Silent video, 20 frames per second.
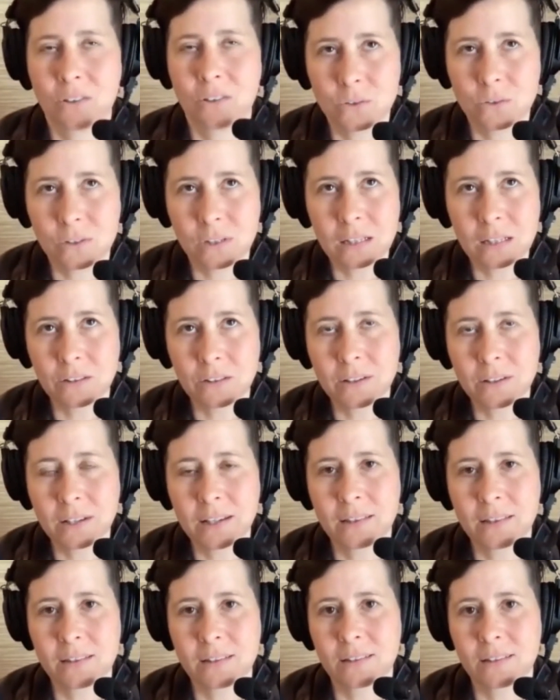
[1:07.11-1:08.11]
You know, it's like
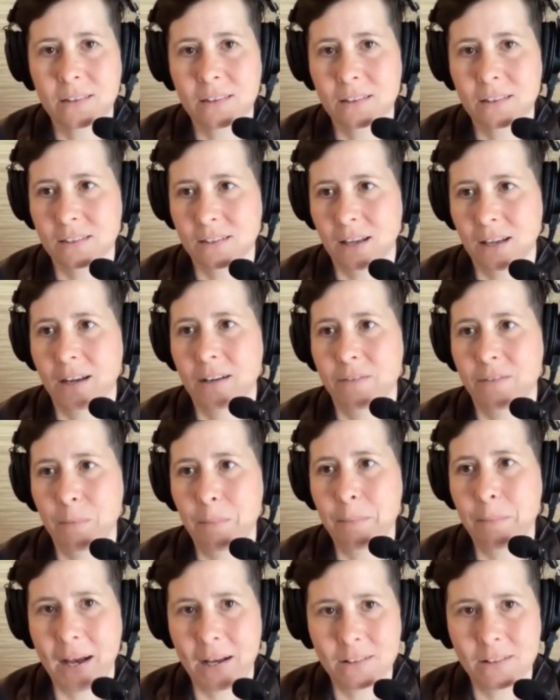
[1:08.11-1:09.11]
looking at the the side of a
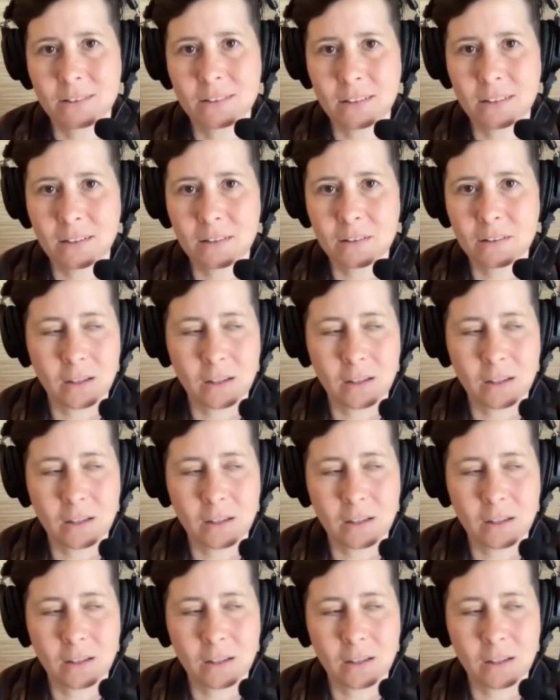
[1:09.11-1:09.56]
mountain.